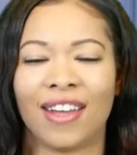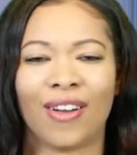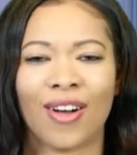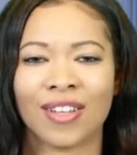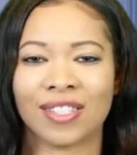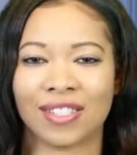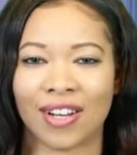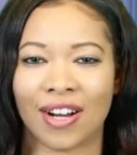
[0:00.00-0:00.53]
it
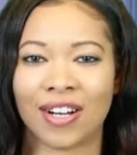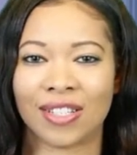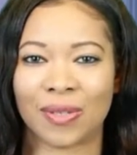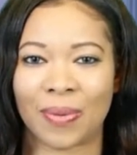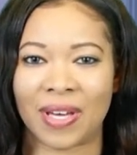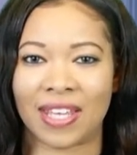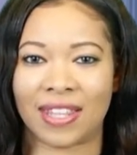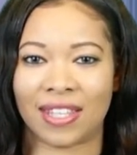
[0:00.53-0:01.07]
all starts
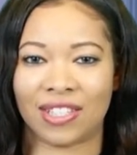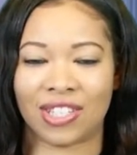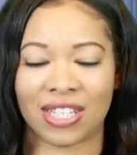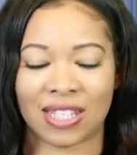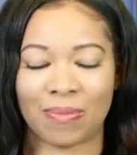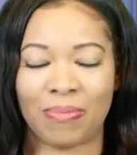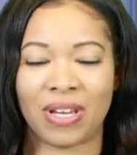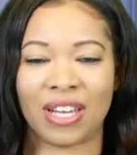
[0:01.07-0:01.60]
with
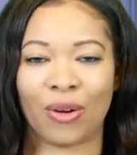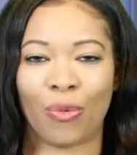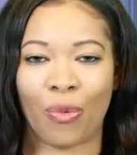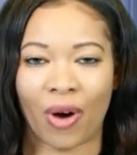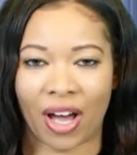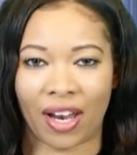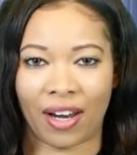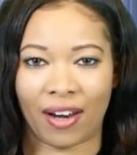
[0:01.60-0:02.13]
just being
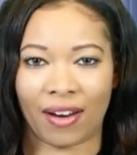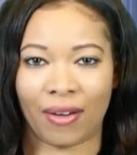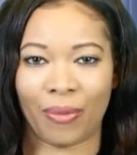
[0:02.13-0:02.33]
one